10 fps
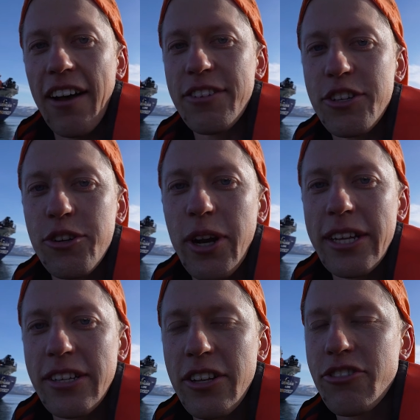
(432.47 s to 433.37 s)
After two
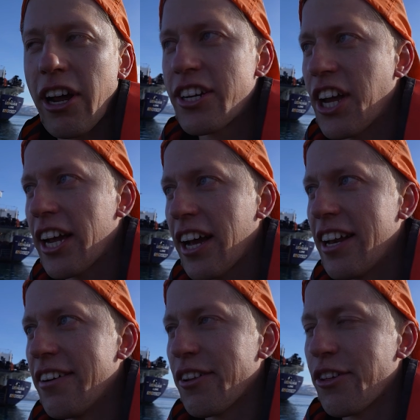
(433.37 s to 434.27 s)
days on the Drake Shake, I
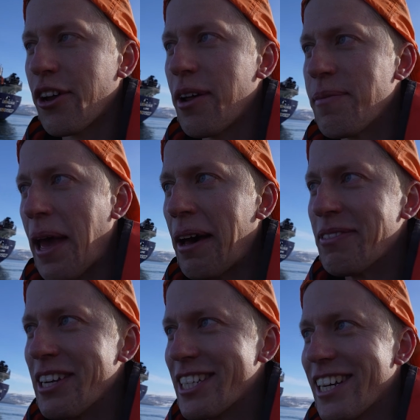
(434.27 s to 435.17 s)
never thought I'd be
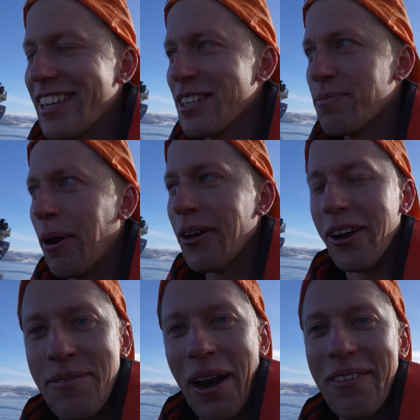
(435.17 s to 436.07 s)
happy to see this boat,
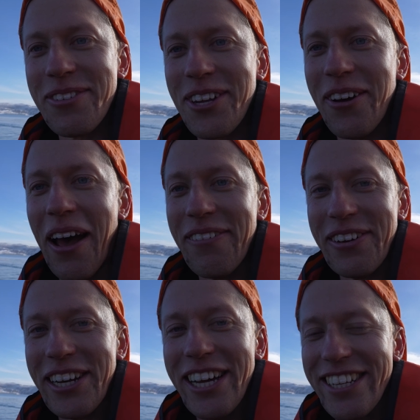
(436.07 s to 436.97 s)
but I'm so happy